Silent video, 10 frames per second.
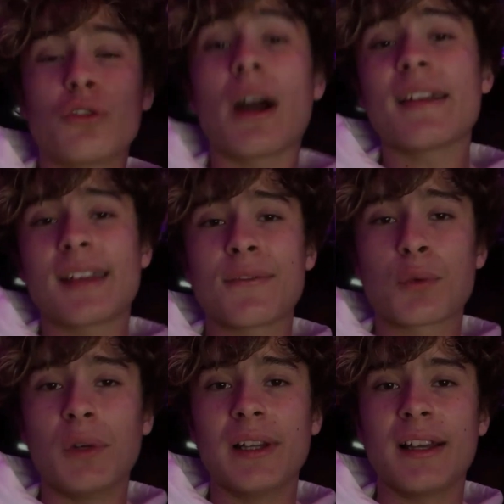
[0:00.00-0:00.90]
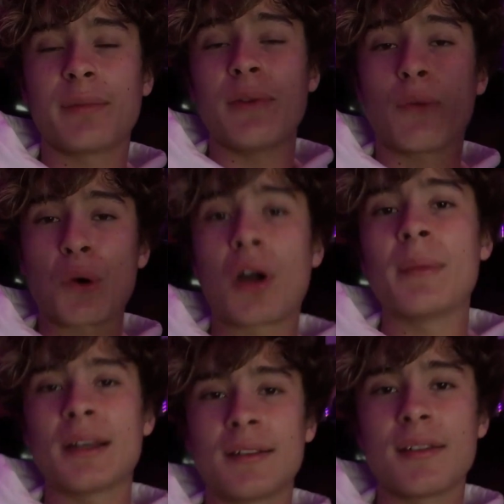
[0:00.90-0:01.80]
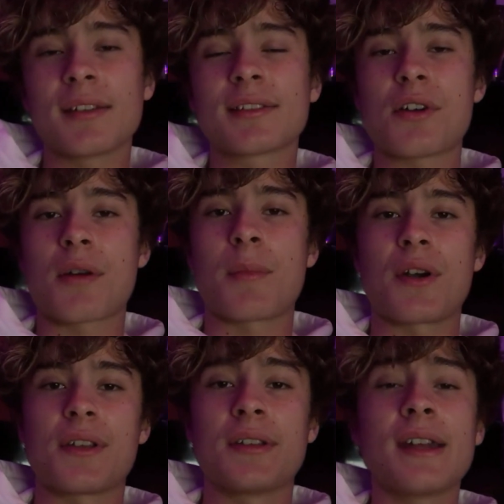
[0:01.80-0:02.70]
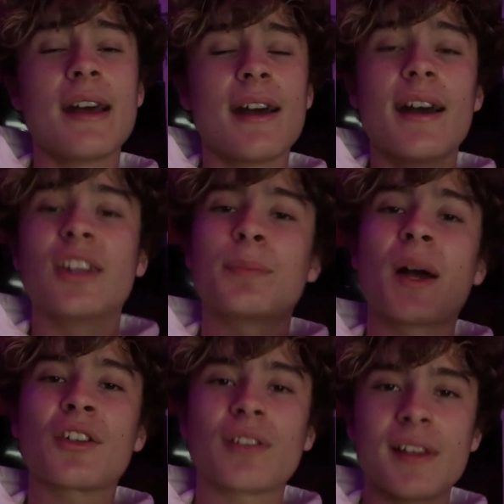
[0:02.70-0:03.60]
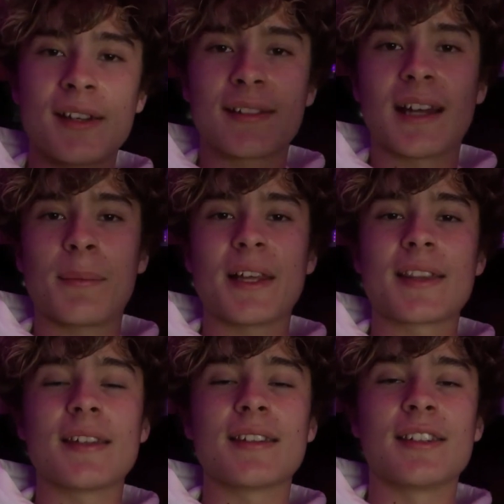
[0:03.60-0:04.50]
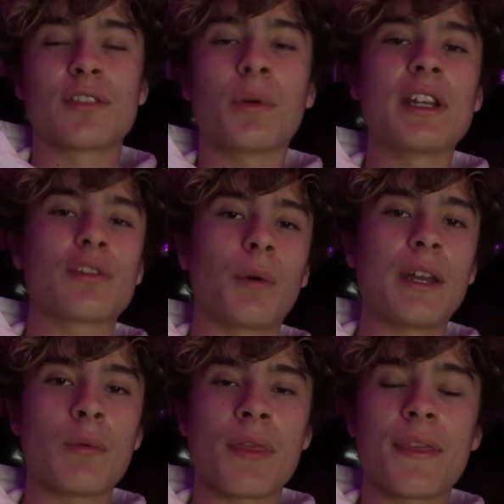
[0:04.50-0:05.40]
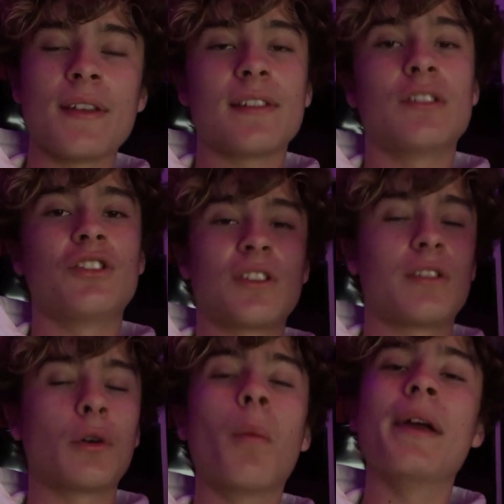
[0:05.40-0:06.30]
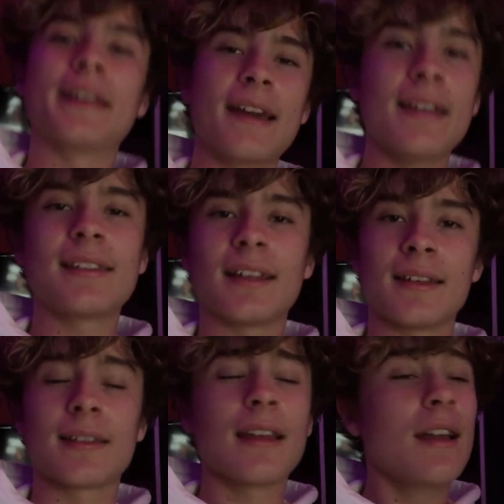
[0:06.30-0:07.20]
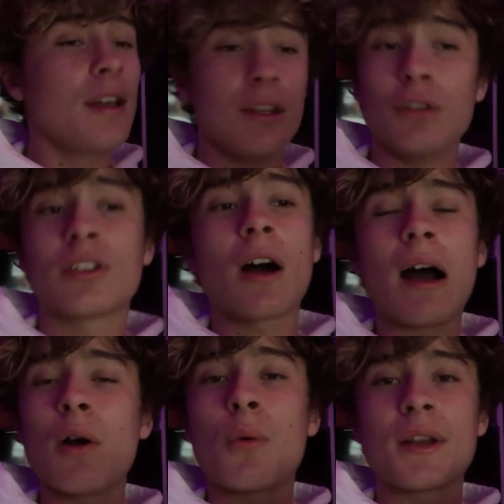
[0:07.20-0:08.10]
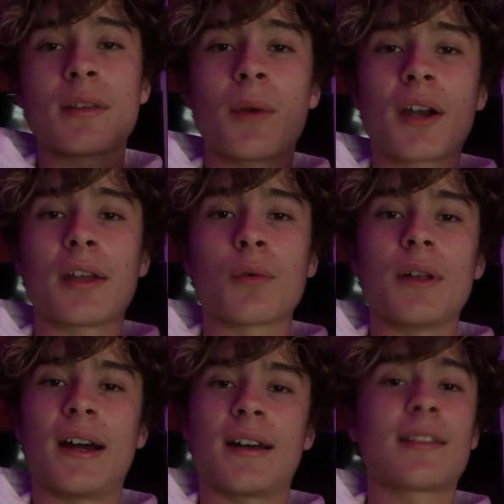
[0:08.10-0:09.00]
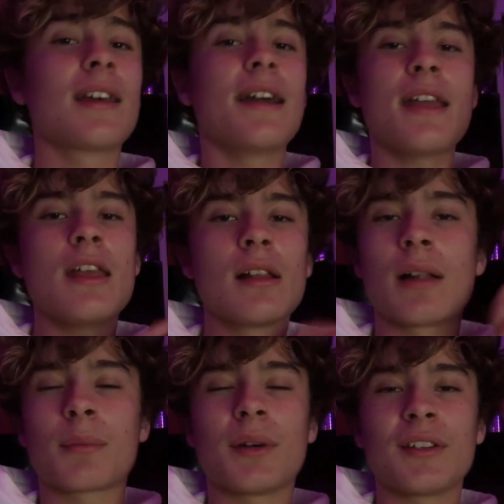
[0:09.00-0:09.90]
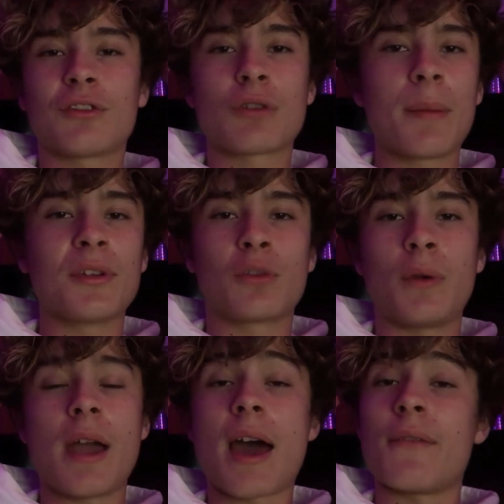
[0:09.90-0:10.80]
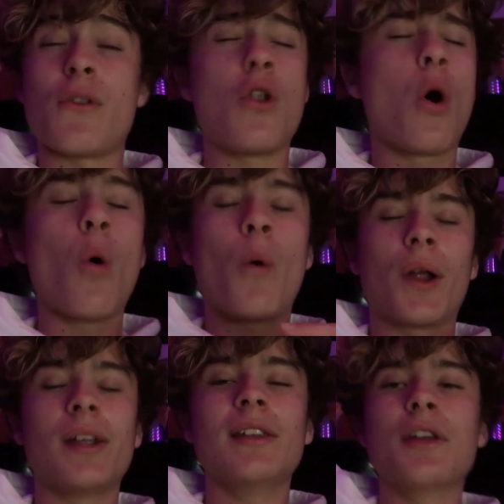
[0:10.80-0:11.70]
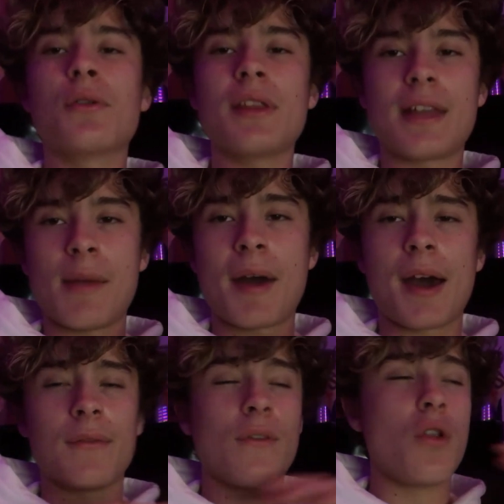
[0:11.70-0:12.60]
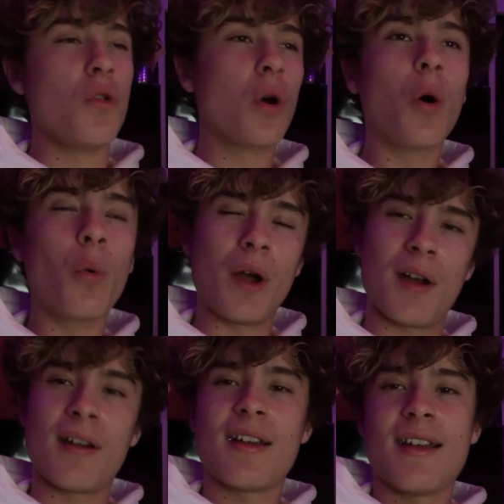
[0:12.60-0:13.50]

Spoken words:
you guys have to realize before coming into the stock market, especially in a time like this in 2020 when things just don't make any sense, you saw how quick the market reacts. Elon Musk dropped a tweet out of nowhere. It literally came out of nowhere,